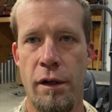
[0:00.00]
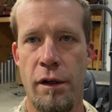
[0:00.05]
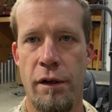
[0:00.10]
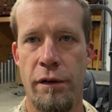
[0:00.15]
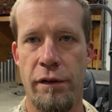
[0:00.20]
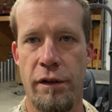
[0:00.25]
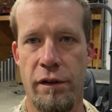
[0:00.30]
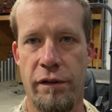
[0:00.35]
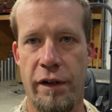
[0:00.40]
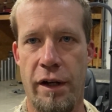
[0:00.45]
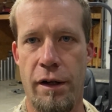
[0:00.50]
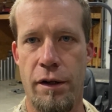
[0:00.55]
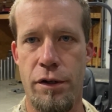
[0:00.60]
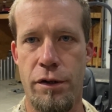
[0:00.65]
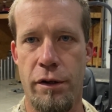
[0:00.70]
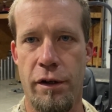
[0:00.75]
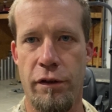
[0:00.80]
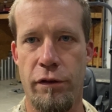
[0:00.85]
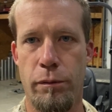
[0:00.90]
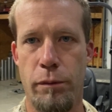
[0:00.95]
the entire
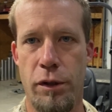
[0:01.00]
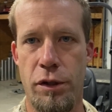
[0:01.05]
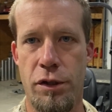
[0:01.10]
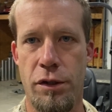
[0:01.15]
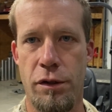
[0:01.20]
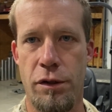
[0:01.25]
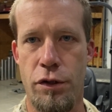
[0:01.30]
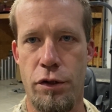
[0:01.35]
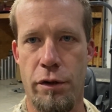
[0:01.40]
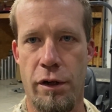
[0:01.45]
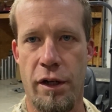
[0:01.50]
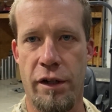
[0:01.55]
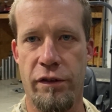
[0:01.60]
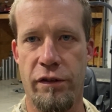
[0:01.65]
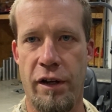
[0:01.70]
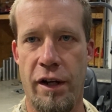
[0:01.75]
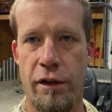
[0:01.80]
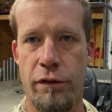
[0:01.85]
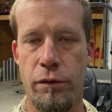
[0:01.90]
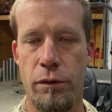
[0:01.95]
transmission
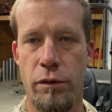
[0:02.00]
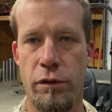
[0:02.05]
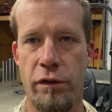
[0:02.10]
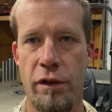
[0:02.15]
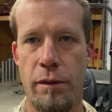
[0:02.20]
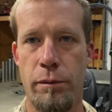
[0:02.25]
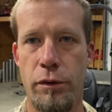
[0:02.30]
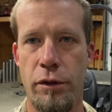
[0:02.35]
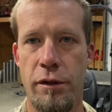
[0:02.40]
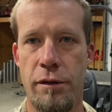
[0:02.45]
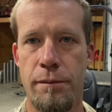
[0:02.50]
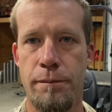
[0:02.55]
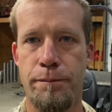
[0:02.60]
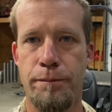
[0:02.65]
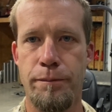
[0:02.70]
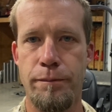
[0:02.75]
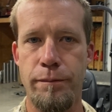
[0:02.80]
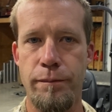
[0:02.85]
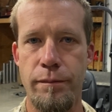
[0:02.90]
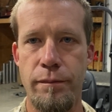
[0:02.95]
transaxle assembly.
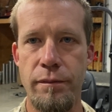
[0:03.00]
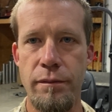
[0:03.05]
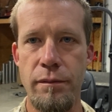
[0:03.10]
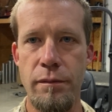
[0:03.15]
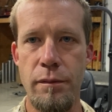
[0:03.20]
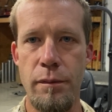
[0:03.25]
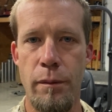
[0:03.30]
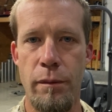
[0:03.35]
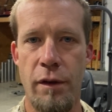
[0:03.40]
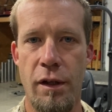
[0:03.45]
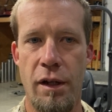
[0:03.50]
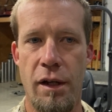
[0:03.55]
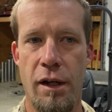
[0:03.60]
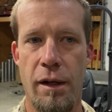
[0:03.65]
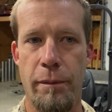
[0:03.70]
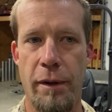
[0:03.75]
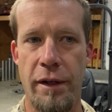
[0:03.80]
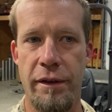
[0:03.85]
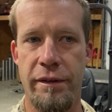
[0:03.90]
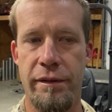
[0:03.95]

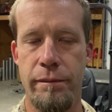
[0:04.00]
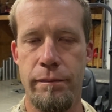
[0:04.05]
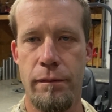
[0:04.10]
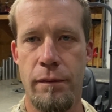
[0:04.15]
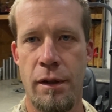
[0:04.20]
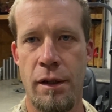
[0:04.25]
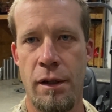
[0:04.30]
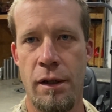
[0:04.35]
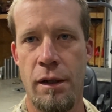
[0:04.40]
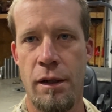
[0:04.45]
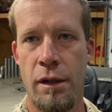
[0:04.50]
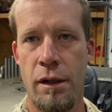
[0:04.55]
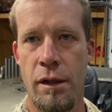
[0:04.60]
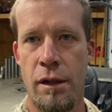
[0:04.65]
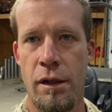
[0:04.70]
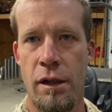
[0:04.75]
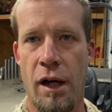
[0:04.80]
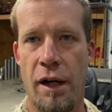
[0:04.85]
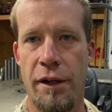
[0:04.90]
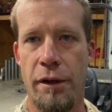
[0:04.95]
I
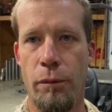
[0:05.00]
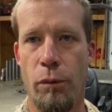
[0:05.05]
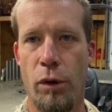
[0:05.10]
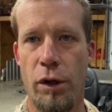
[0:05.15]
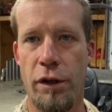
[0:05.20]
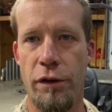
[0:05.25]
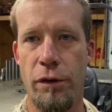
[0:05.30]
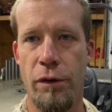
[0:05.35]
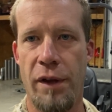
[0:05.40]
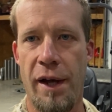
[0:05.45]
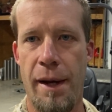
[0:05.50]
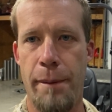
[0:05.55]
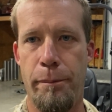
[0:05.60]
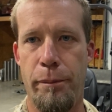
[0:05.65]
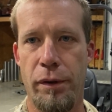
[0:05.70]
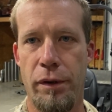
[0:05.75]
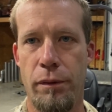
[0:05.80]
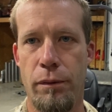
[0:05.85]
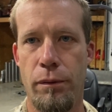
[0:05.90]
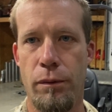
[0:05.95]
didn't want to do that,
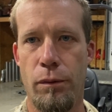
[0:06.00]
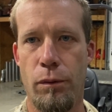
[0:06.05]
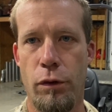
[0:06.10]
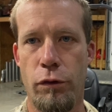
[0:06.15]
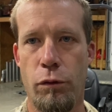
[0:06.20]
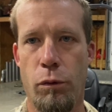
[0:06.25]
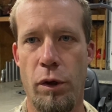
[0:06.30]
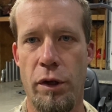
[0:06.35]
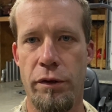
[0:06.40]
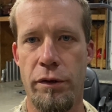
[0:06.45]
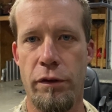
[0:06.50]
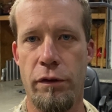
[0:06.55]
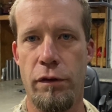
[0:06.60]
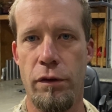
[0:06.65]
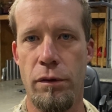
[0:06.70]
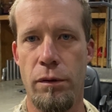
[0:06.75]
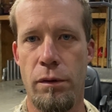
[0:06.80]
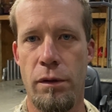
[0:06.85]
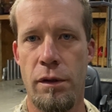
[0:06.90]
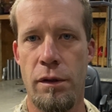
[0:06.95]
but was willing
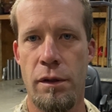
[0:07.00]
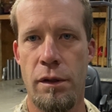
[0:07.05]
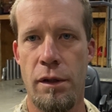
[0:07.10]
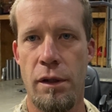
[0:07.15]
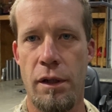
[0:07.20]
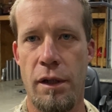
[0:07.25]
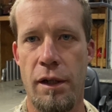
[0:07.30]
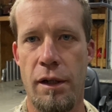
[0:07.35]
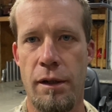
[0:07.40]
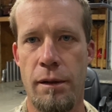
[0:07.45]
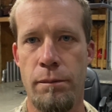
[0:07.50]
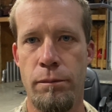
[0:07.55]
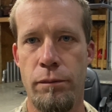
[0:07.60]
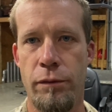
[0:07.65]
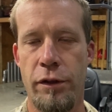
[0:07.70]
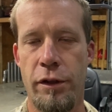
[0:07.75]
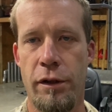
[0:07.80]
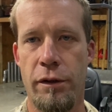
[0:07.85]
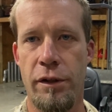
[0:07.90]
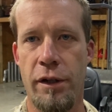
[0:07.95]
to.
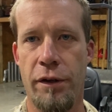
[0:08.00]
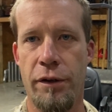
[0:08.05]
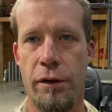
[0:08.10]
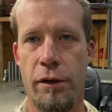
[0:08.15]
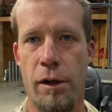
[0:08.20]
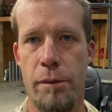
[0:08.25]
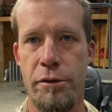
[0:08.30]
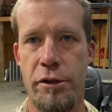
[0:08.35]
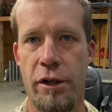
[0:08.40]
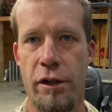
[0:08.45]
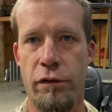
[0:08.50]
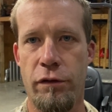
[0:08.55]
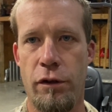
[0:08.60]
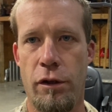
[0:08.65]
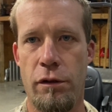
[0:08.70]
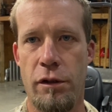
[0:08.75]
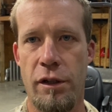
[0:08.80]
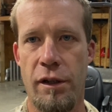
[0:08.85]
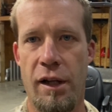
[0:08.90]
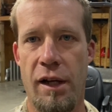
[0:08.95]
The only other option I
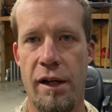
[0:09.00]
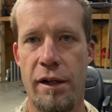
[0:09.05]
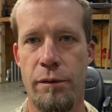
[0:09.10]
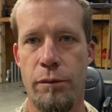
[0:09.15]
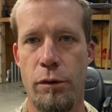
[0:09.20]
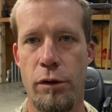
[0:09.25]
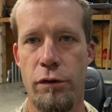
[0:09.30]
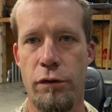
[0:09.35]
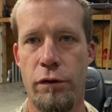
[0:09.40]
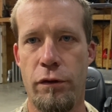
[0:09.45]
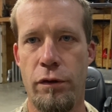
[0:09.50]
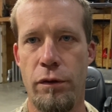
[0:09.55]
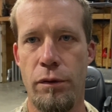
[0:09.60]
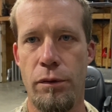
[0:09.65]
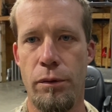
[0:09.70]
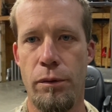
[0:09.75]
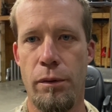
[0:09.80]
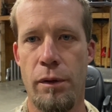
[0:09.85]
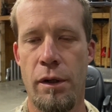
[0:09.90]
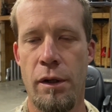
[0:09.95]
saw online was
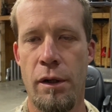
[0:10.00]
to